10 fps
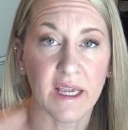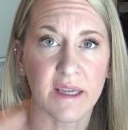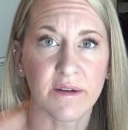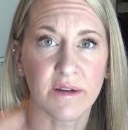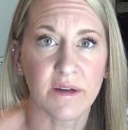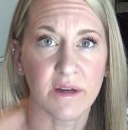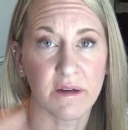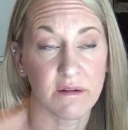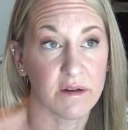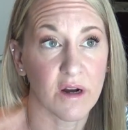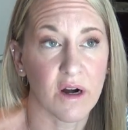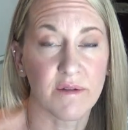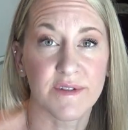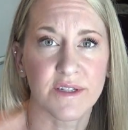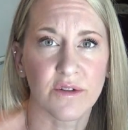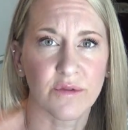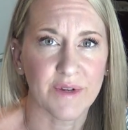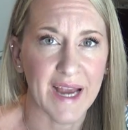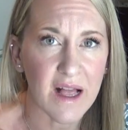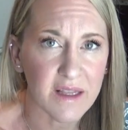in our physical
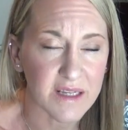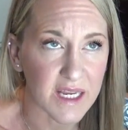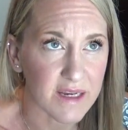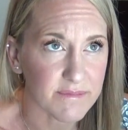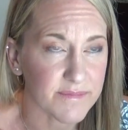reality.